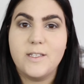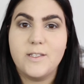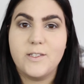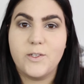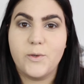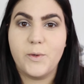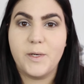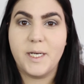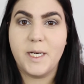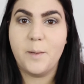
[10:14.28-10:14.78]

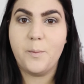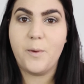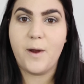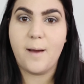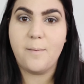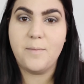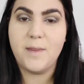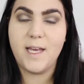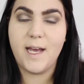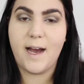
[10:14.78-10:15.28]
So we're going to
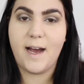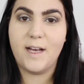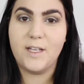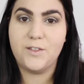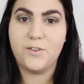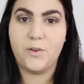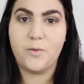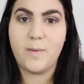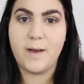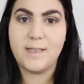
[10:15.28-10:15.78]
prep the
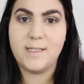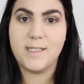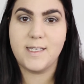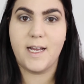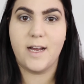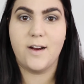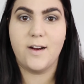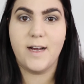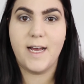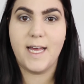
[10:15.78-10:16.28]
eyes for
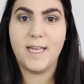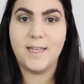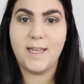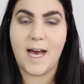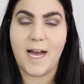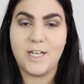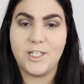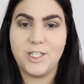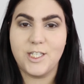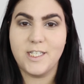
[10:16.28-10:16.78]
mascara and
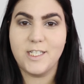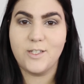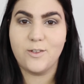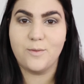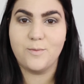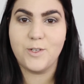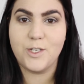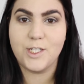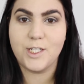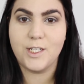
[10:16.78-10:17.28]
lashes. So
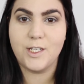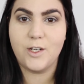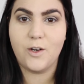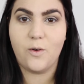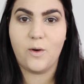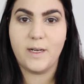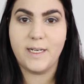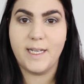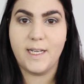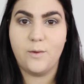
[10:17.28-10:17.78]
I'm just going to
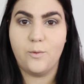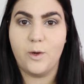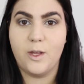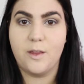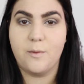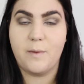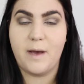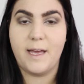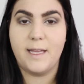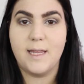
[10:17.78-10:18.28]
go on in
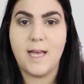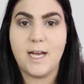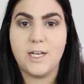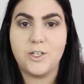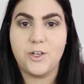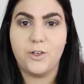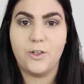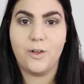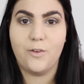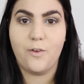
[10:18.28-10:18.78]
with my
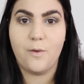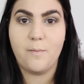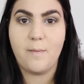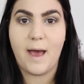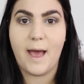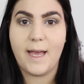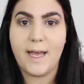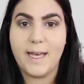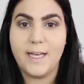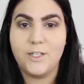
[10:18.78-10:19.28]
lash curler from
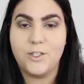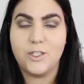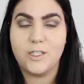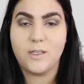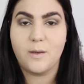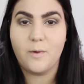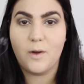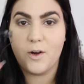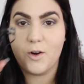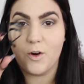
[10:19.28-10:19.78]
MAC and
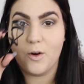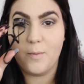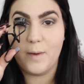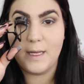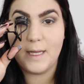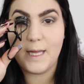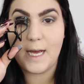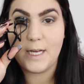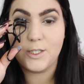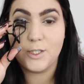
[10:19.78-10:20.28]
just curl
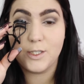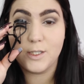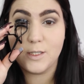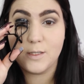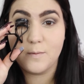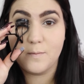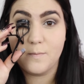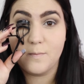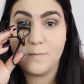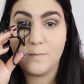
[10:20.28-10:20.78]
my
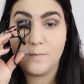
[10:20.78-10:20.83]
lashes.